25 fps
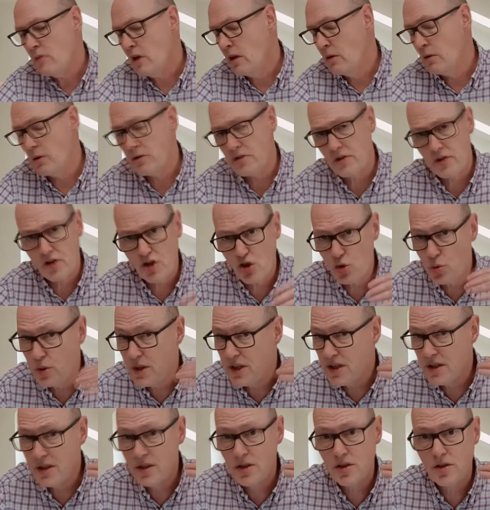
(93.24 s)
lots of
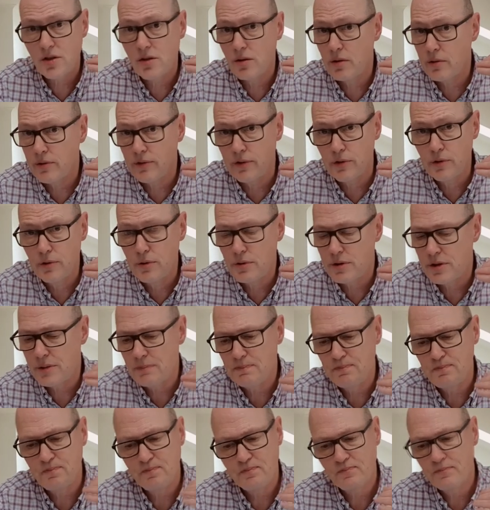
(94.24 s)
sweetness to the fruit,
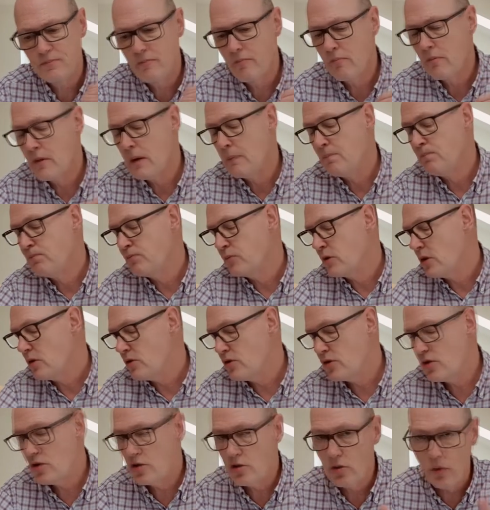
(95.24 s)

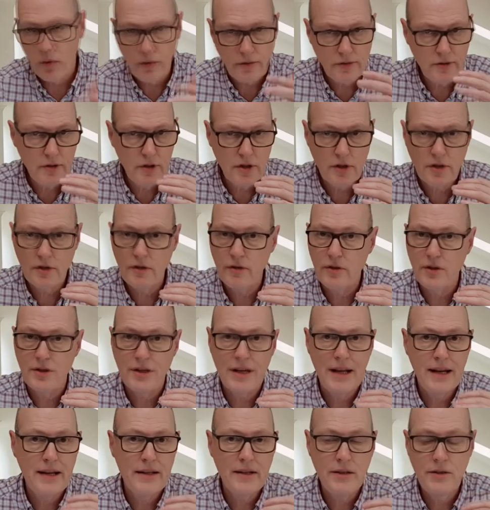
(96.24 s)
softness to the
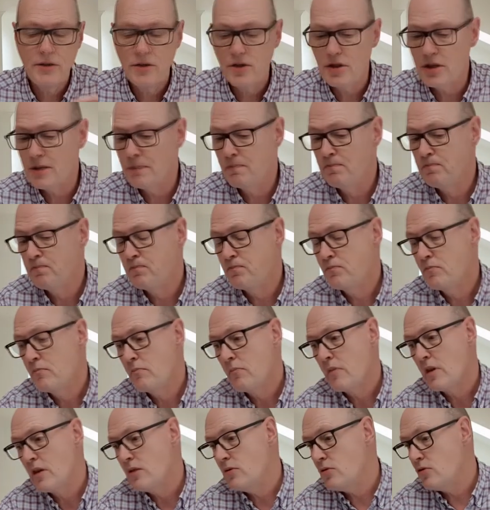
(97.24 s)
tannins,
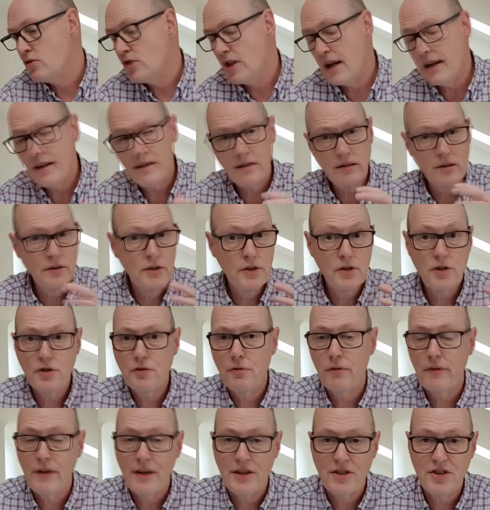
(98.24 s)
gentleness
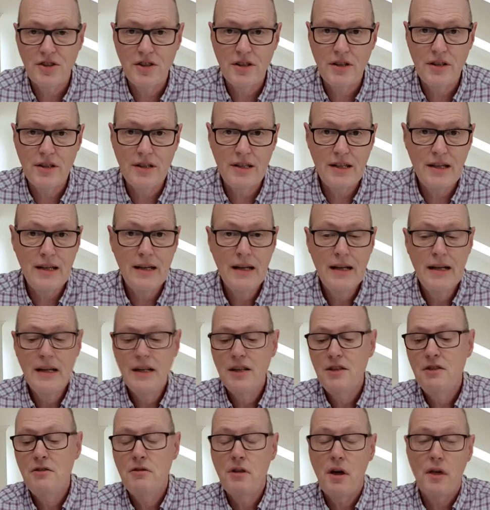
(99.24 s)
to the acidity.
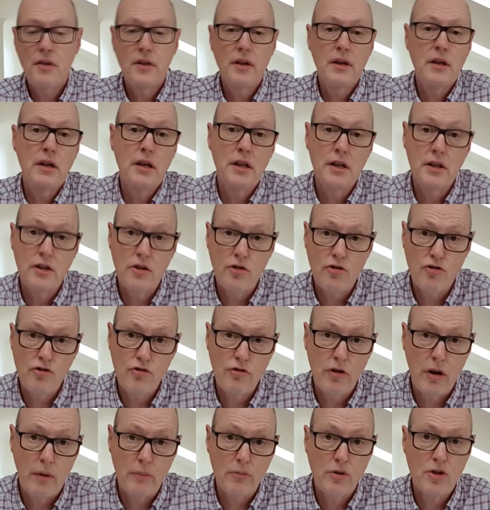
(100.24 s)
Nothing kind of
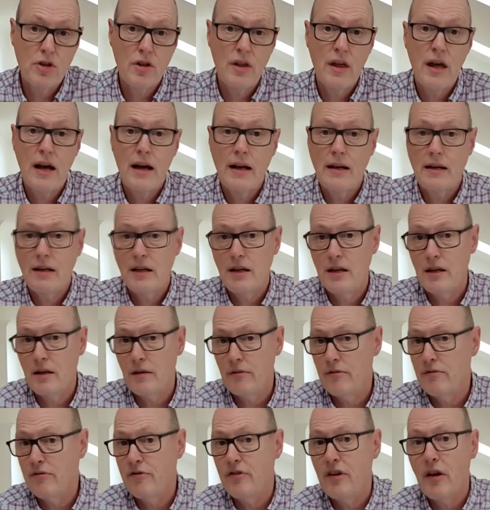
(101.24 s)
disrupts that kind
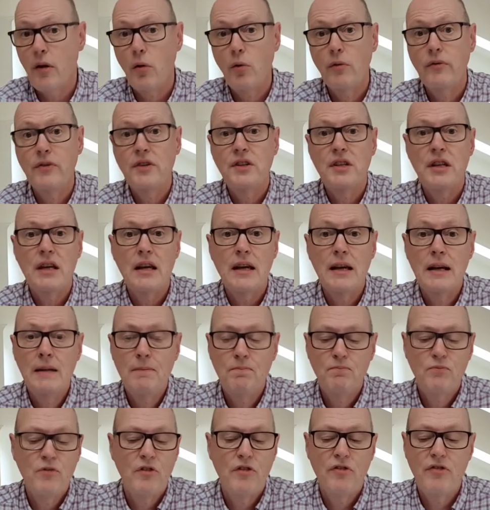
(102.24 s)
of velvety
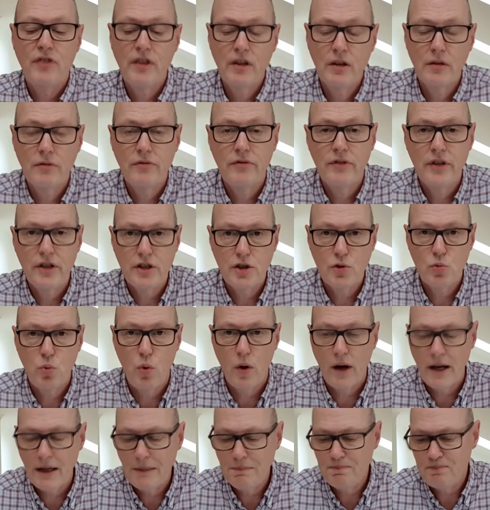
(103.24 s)
feel of this
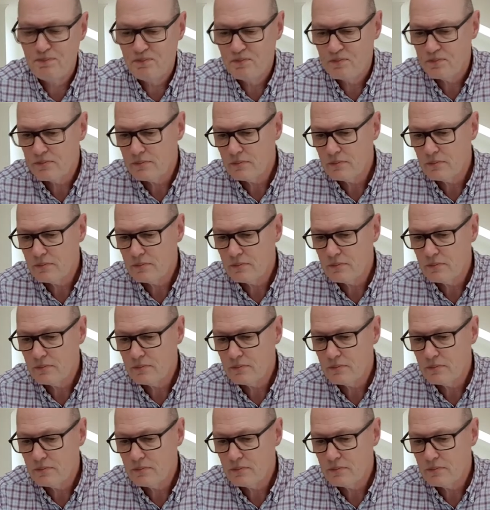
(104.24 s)
wine.